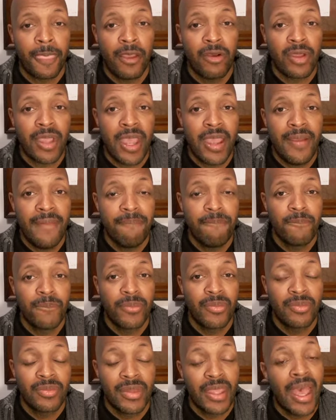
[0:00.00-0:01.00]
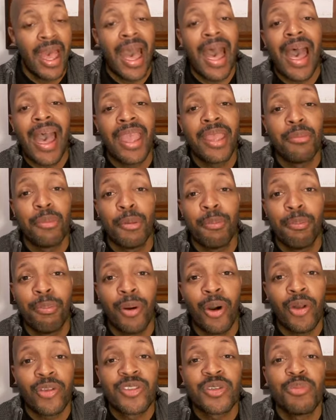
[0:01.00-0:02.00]
Okay? I am a
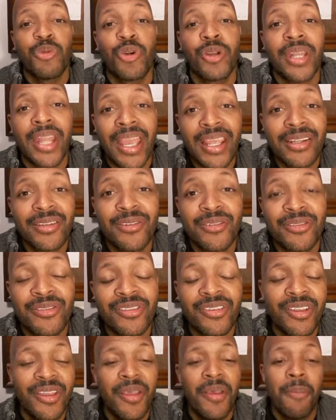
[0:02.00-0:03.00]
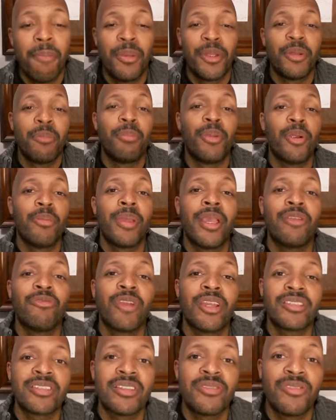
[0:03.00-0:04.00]
Baltimore native, been a Burbank
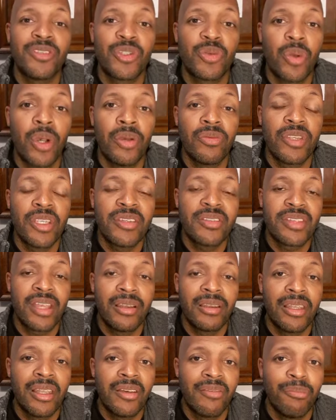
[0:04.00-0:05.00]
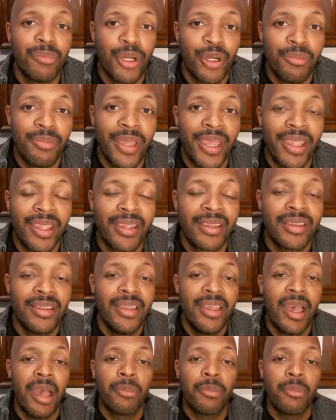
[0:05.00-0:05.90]
resident for 12 years. I love Burbank.